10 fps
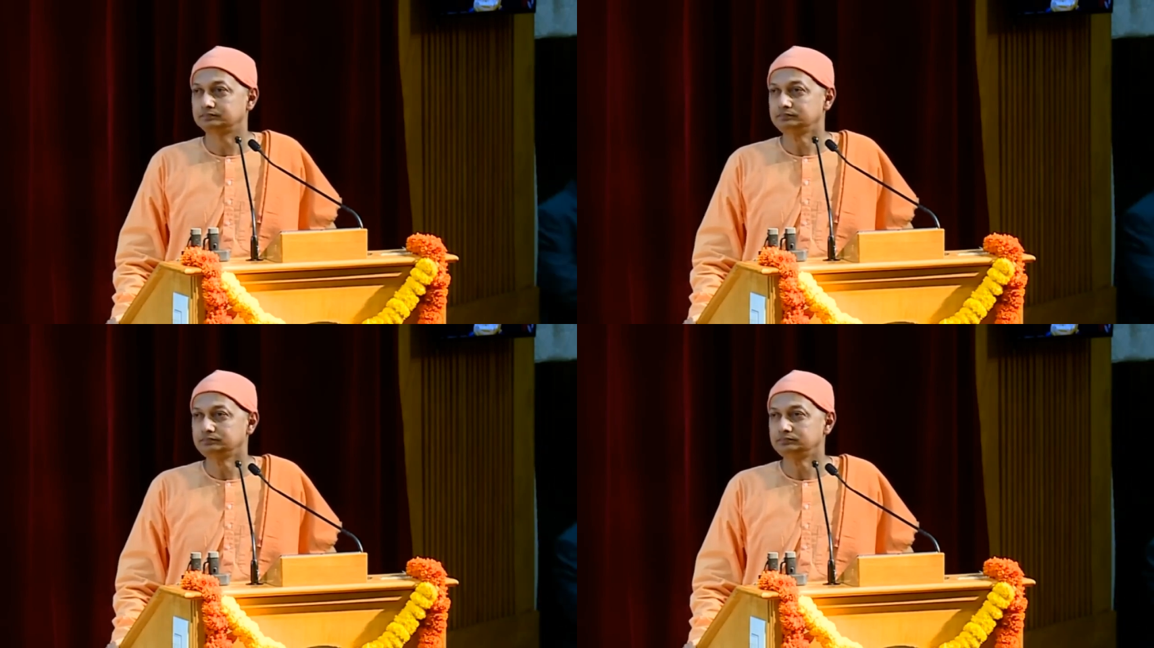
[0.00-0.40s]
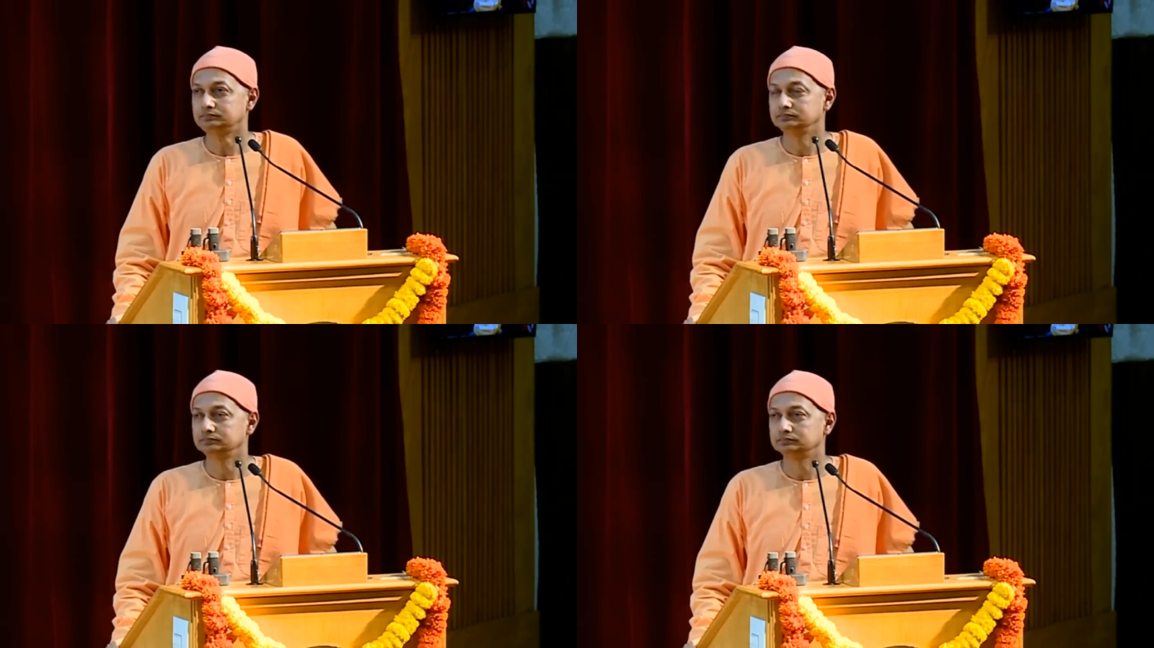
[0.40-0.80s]

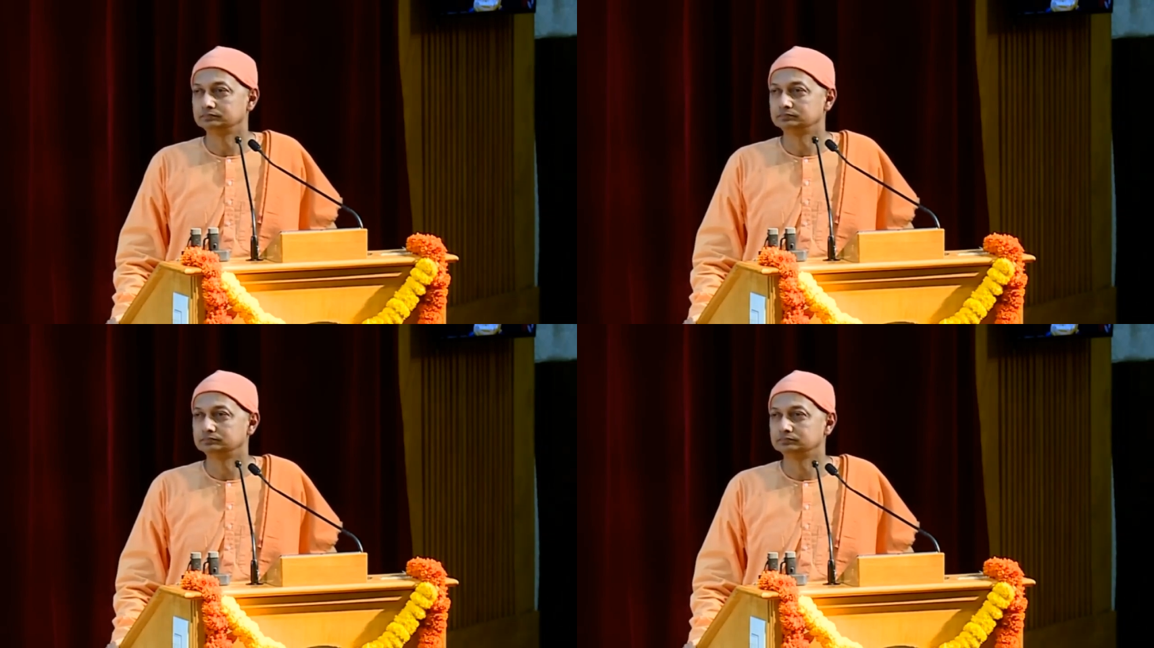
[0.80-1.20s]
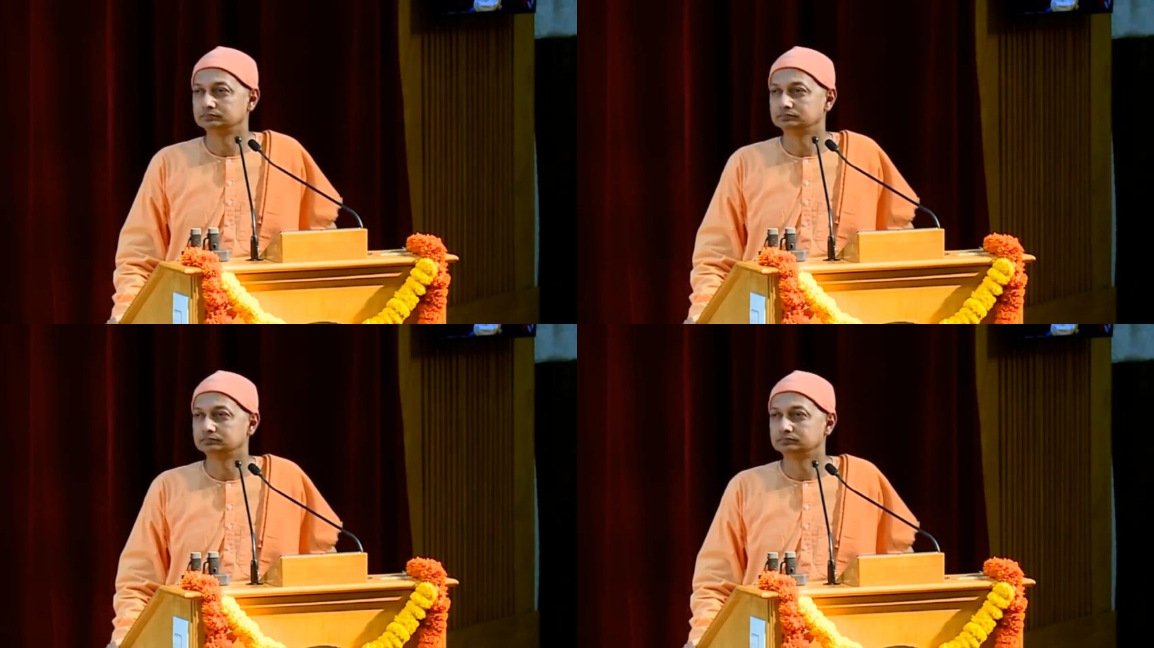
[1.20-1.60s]

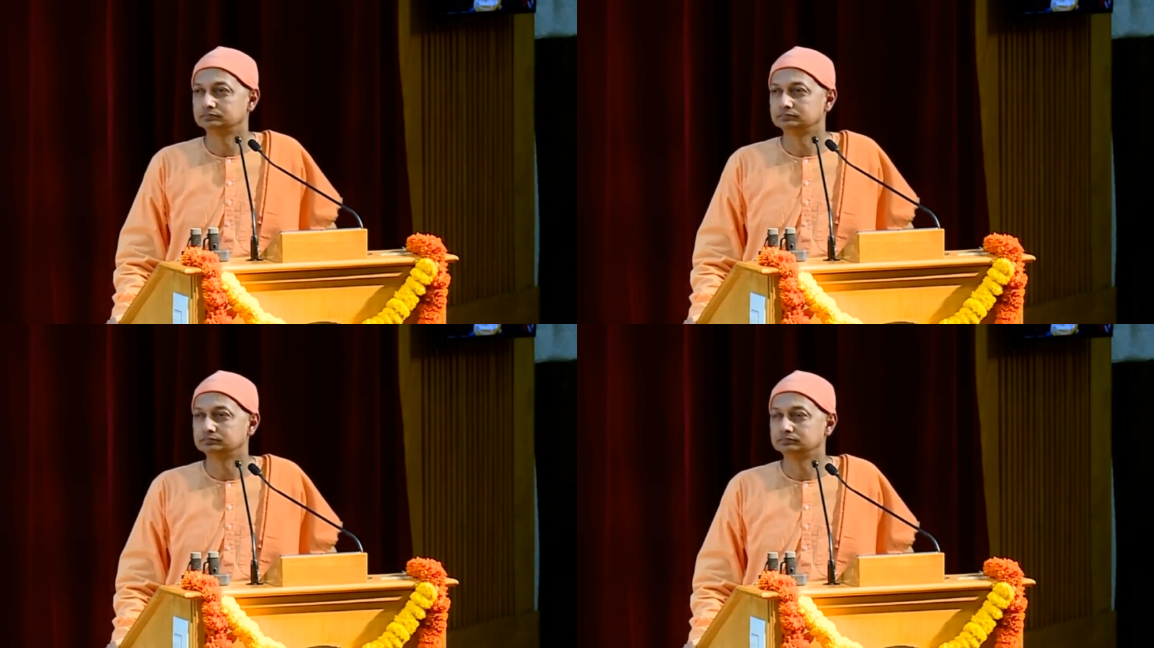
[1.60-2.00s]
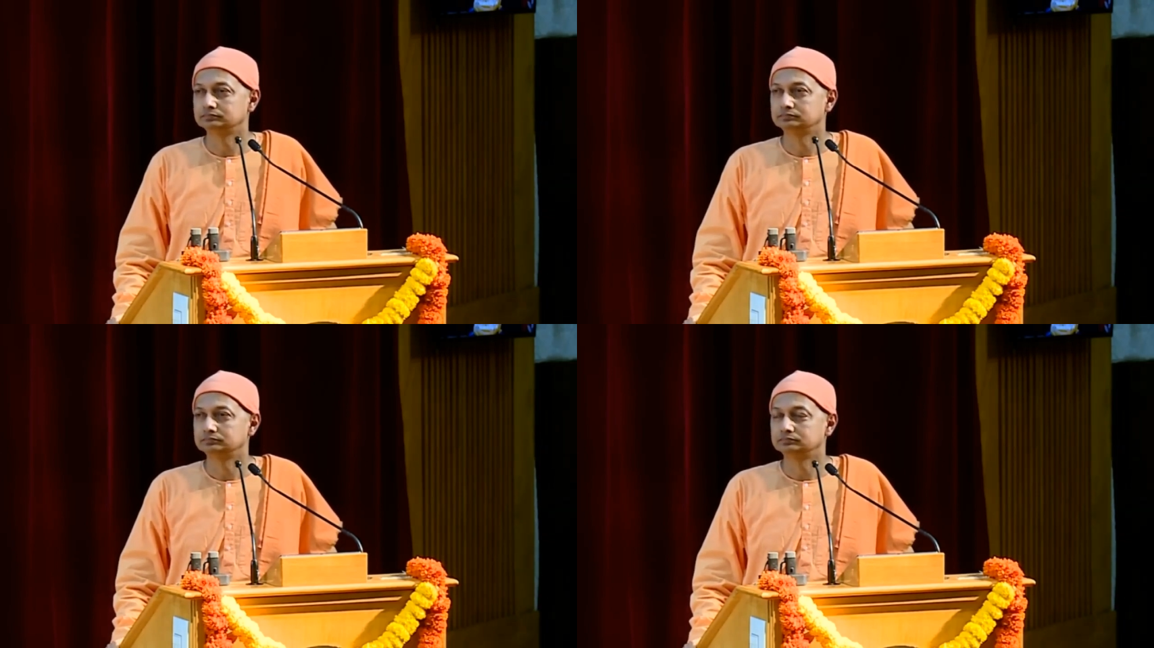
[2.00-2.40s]

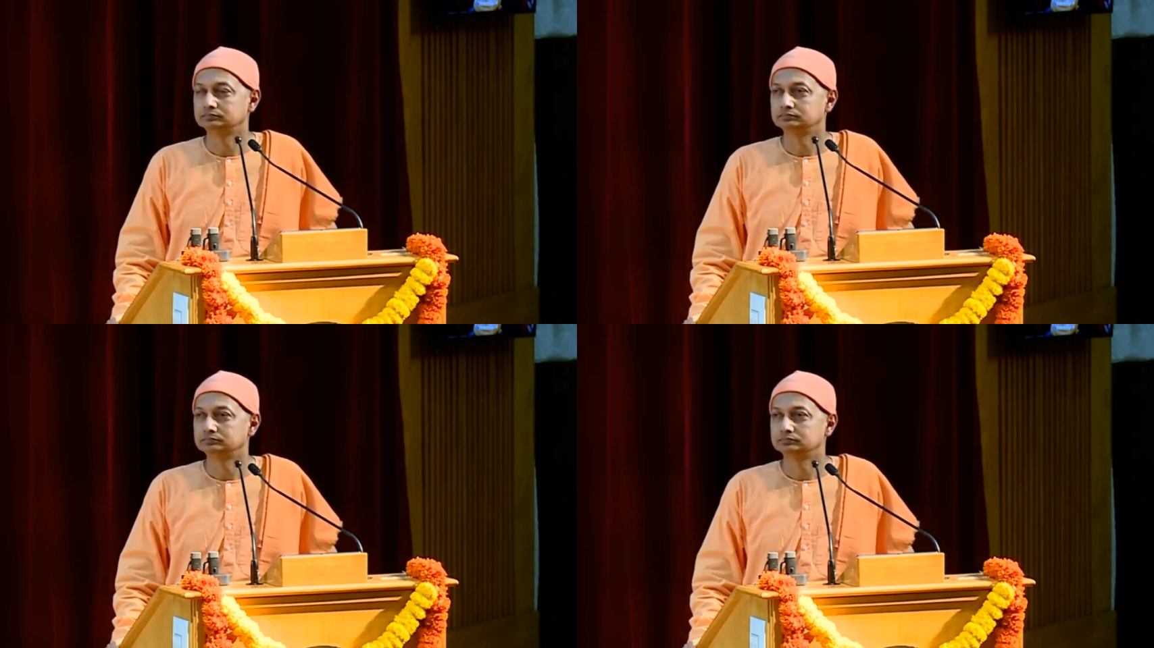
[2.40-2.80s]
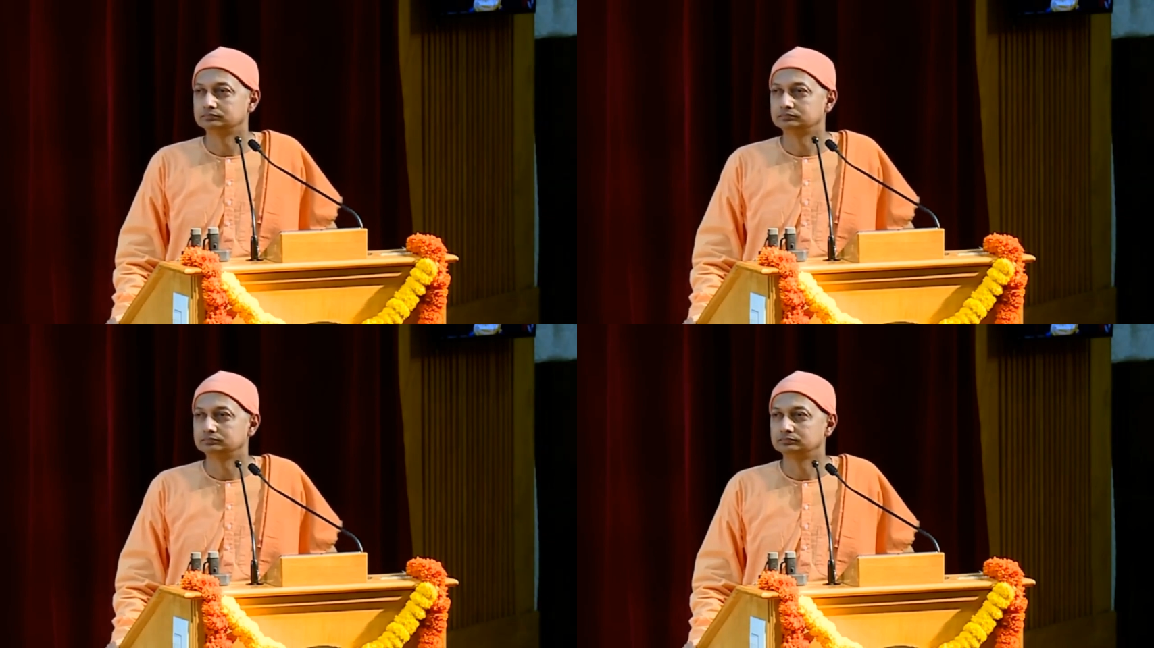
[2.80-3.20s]

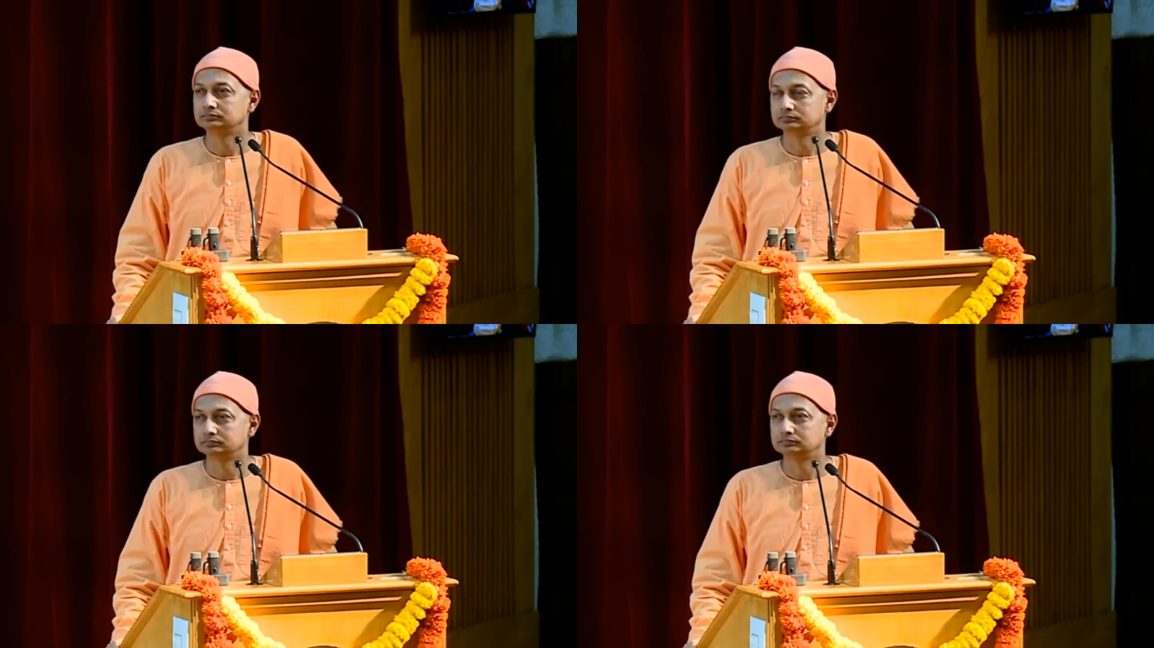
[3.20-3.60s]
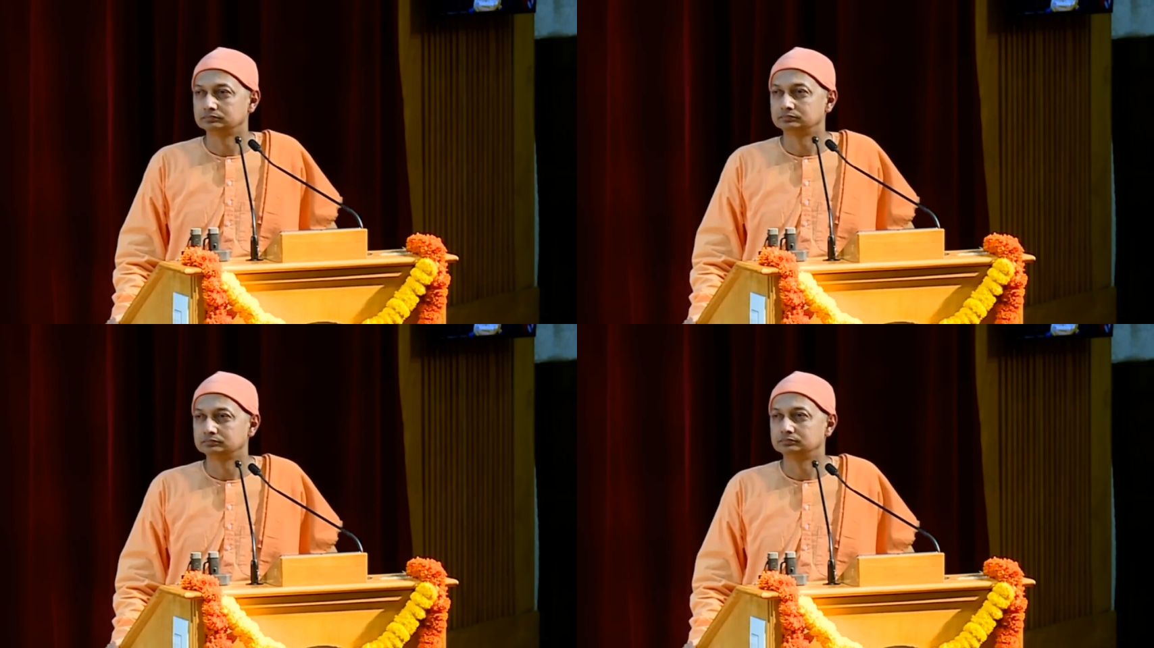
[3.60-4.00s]

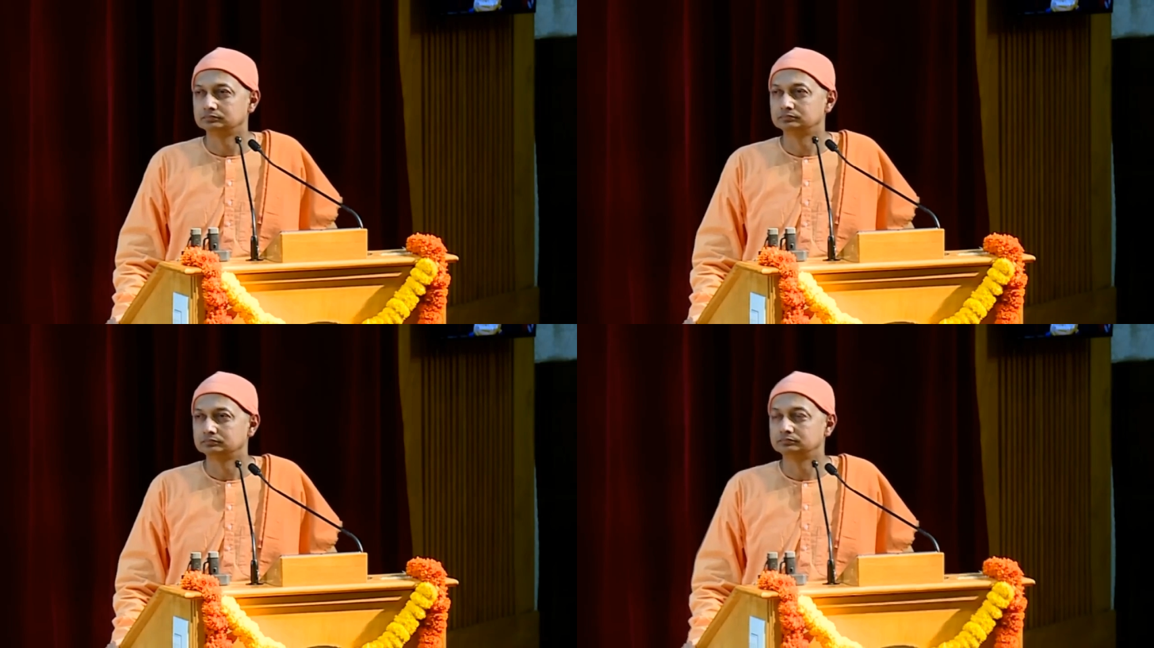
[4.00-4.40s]
(no one is talking)